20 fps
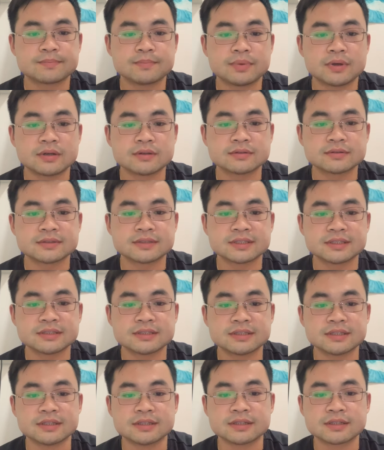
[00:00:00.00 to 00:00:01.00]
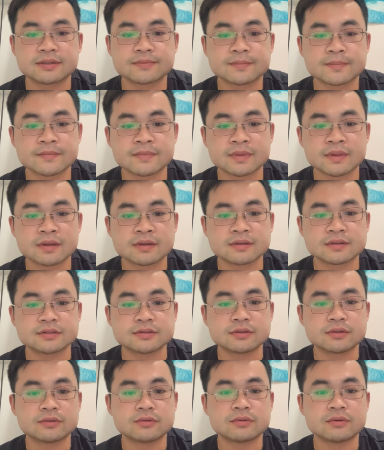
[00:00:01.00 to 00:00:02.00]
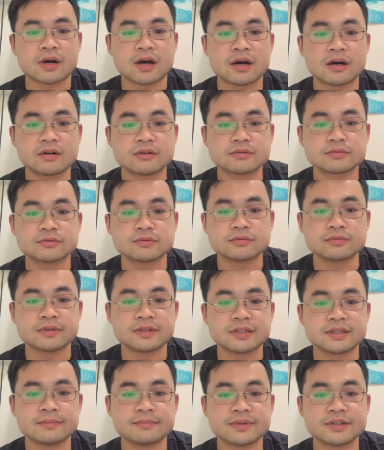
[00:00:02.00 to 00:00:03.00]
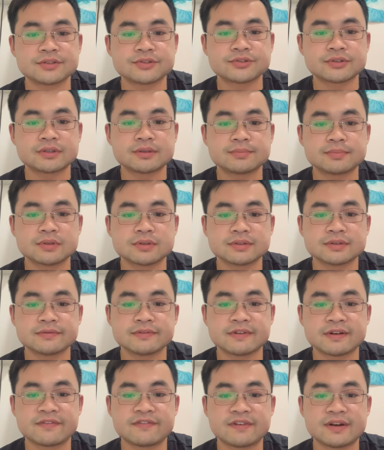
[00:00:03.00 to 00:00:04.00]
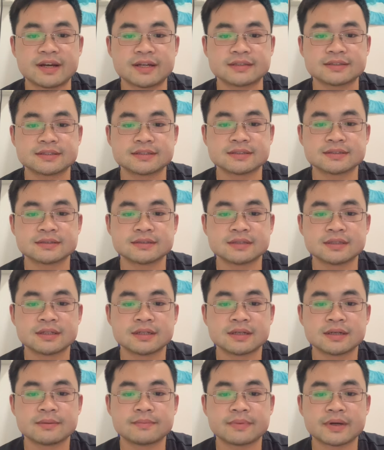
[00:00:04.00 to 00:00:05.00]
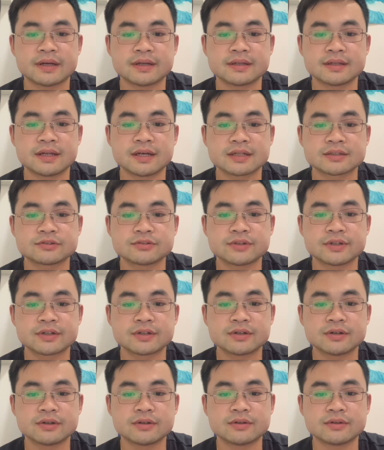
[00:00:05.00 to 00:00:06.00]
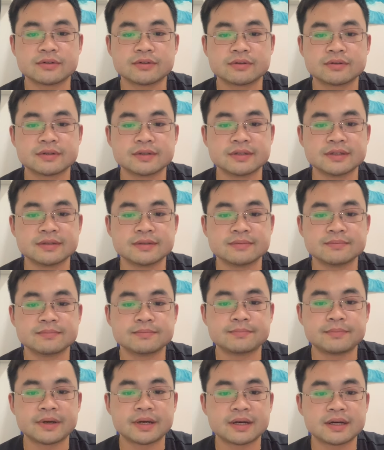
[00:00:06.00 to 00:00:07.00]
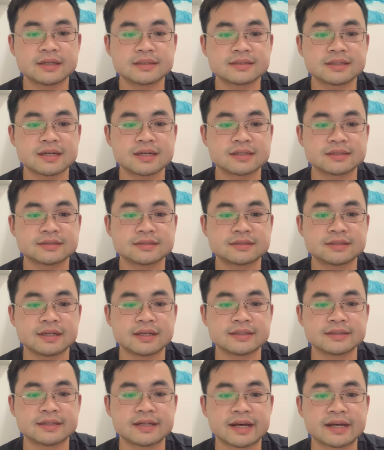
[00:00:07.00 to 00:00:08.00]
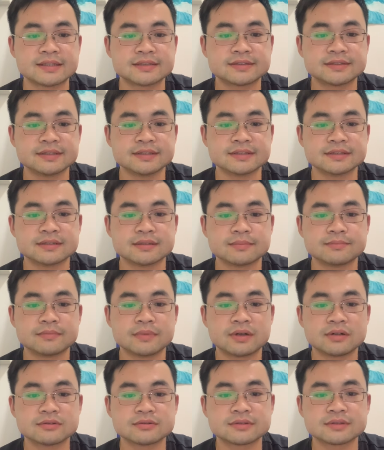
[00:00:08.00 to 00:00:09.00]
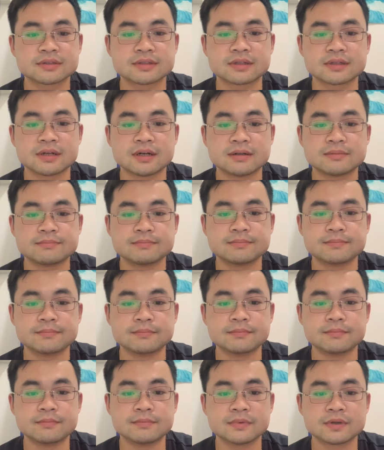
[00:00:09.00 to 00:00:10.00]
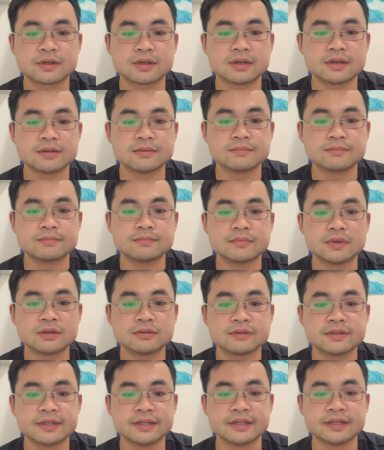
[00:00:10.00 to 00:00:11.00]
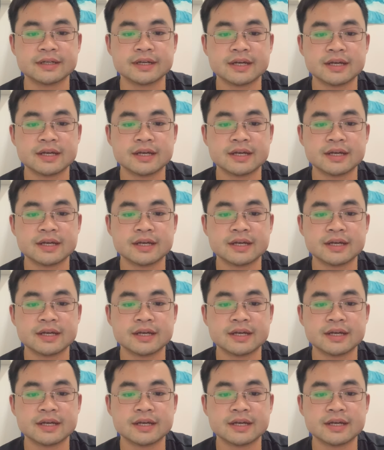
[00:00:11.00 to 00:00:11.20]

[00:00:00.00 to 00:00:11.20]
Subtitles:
composition. So how do we measure body fat? By electrical impedance analysis is the most commonly